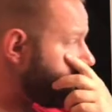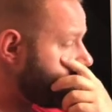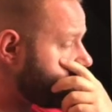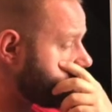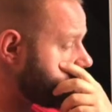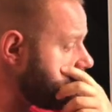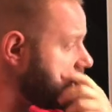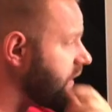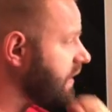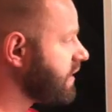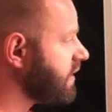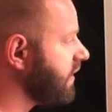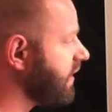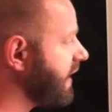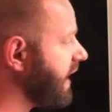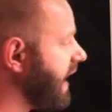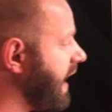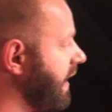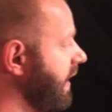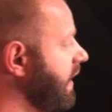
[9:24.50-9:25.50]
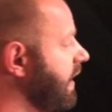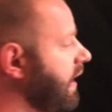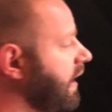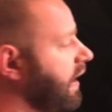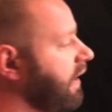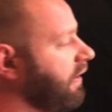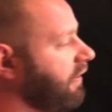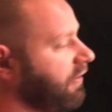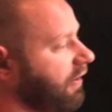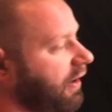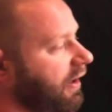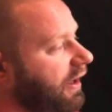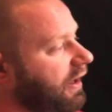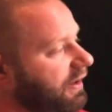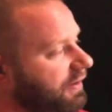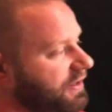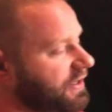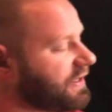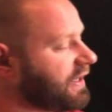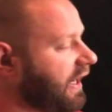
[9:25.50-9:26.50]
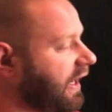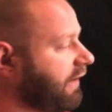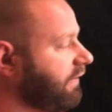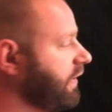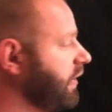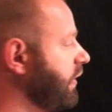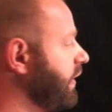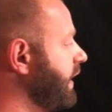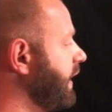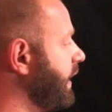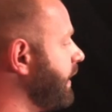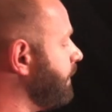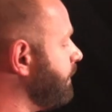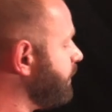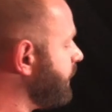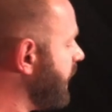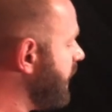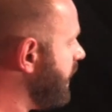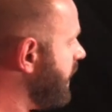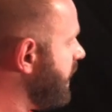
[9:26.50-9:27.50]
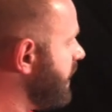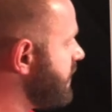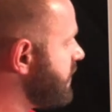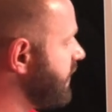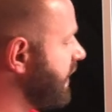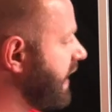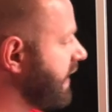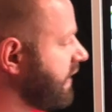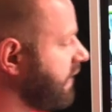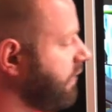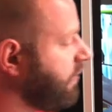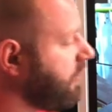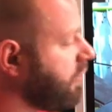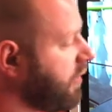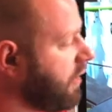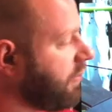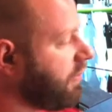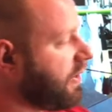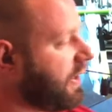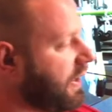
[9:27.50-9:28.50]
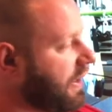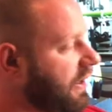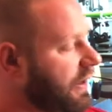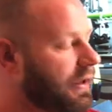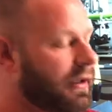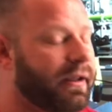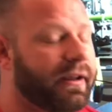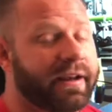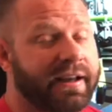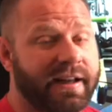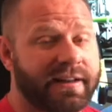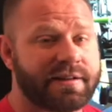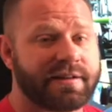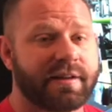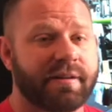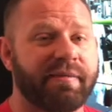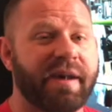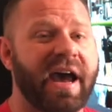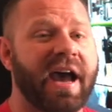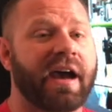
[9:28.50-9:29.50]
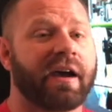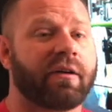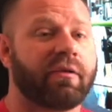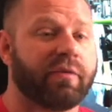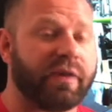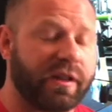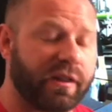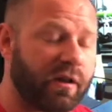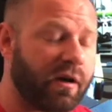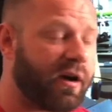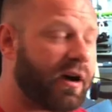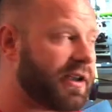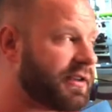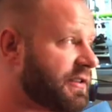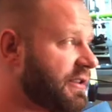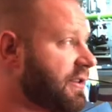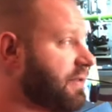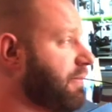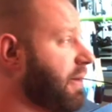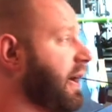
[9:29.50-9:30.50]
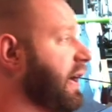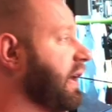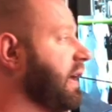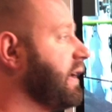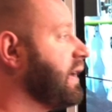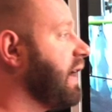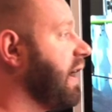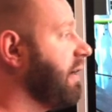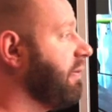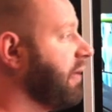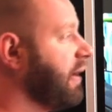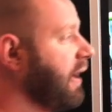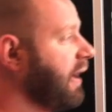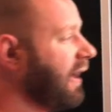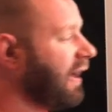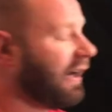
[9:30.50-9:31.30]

So let's look at a side view here. So we got the 4-in-1 against the mag with Austin's body type.